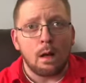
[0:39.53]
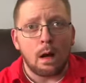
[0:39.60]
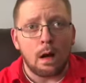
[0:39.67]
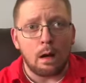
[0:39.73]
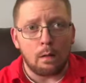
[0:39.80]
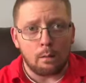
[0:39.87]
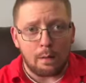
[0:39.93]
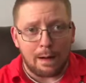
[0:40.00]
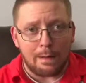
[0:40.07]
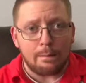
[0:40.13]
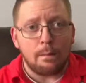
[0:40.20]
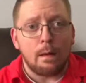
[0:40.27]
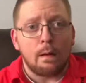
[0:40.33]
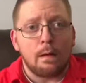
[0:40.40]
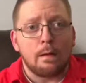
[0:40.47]
Alright,
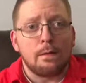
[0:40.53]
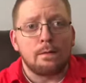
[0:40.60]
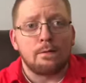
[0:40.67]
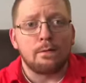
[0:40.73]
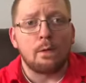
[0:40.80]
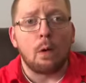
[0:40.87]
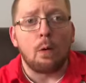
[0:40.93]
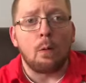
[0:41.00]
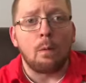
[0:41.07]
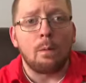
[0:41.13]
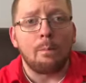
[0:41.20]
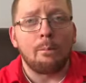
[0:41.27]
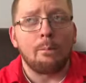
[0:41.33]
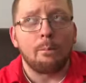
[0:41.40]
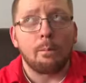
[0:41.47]
so
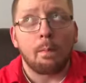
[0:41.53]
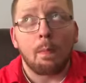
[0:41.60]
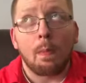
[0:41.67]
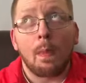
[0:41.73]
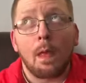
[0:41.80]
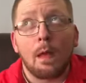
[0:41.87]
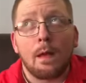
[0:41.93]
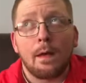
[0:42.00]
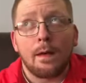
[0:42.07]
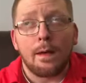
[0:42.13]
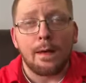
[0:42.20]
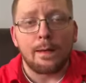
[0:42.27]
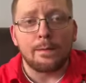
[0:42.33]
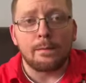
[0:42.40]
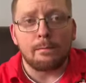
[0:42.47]

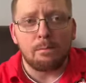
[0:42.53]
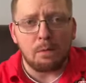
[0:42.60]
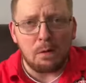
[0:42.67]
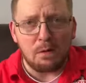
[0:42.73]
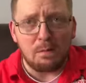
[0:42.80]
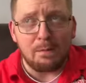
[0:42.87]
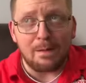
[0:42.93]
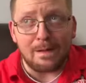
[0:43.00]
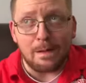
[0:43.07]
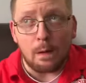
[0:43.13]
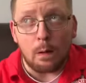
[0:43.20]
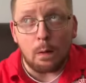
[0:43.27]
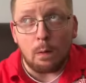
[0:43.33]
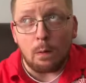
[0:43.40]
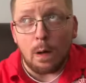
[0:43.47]
in the first
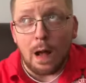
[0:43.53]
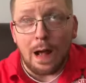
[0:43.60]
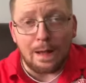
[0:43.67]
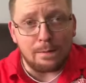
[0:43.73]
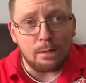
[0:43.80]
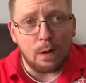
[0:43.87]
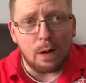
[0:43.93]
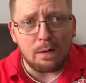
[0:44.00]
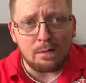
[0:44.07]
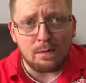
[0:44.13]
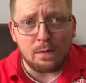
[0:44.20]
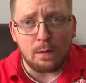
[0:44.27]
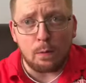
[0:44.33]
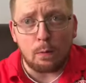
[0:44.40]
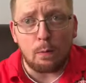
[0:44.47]
video I talked to
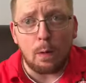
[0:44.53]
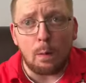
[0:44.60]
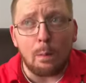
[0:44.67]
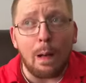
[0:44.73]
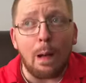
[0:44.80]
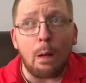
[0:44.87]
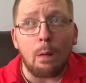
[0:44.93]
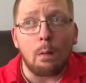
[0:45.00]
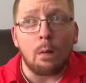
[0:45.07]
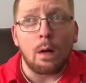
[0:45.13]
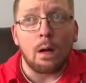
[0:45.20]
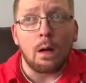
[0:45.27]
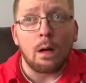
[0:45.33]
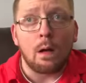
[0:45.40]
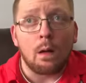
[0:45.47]
you about
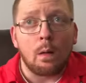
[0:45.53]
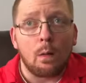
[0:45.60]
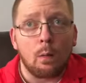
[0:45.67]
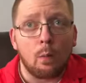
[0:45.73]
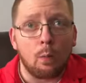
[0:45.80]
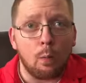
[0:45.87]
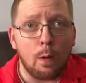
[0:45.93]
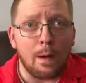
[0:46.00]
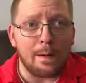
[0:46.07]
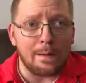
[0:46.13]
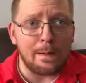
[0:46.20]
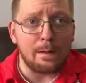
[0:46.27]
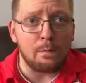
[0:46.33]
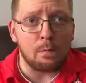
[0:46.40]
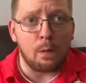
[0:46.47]
what
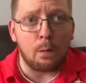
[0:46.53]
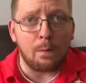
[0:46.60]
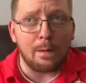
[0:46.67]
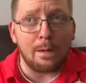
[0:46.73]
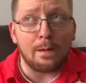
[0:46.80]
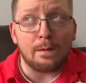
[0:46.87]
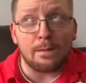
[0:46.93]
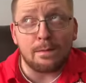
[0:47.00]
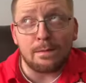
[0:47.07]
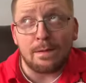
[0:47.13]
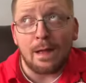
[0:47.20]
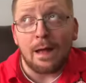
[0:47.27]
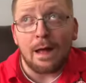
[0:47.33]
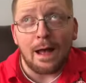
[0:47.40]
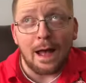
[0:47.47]
Hero is,
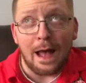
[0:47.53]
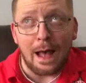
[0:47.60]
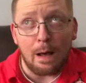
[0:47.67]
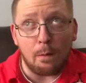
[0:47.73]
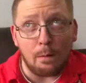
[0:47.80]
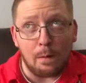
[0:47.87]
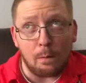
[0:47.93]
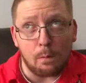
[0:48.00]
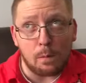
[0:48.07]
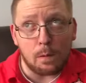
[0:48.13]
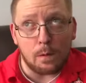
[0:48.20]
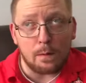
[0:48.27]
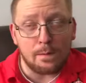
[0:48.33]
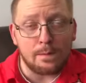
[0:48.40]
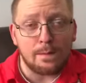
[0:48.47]
how it
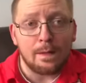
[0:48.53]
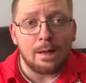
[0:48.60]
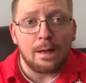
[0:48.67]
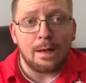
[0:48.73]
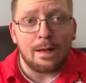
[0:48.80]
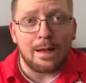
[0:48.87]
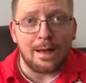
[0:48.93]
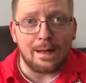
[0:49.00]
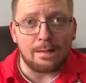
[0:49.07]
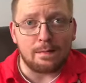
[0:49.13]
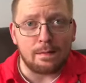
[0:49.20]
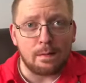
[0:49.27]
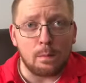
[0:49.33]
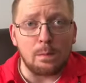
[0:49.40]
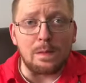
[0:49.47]
works, and
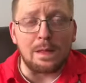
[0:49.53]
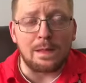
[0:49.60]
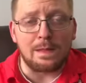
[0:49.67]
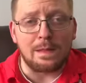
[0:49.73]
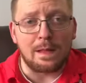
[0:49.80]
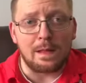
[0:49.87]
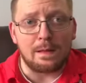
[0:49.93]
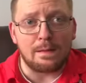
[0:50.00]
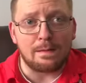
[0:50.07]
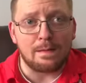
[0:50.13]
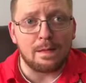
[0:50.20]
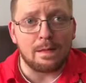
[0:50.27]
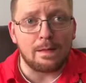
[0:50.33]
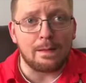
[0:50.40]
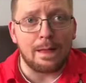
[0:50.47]
some of the things
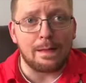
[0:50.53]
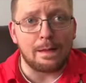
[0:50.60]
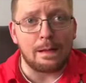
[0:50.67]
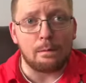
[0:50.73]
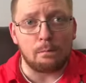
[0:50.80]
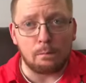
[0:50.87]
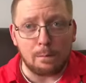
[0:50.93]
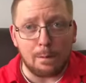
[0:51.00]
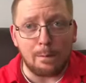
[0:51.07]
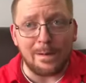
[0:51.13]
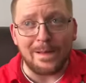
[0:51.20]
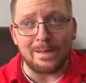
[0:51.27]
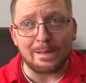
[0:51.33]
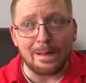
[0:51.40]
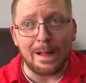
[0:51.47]
that I really
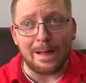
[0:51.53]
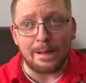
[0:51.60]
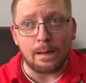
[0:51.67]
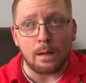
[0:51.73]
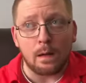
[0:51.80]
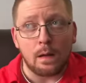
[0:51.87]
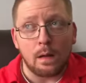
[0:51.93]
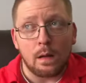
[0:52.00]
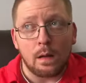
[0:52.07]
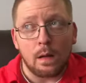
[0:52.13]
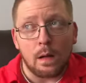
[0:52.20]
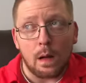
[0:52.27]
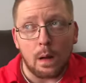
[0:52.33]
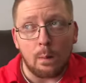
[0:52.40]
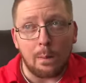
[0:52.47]
like
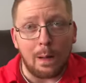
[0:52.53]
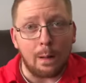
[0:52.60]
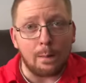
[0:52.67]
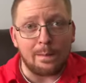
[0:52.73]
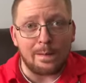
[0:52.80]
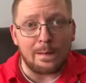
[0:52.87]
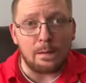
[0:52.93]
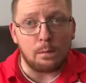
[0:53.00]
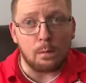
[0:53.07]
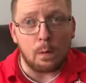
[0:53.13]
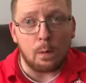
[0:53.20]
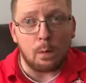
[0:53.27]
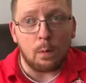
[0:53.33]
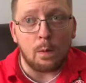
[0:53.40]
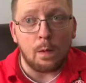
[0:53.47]
about Hero.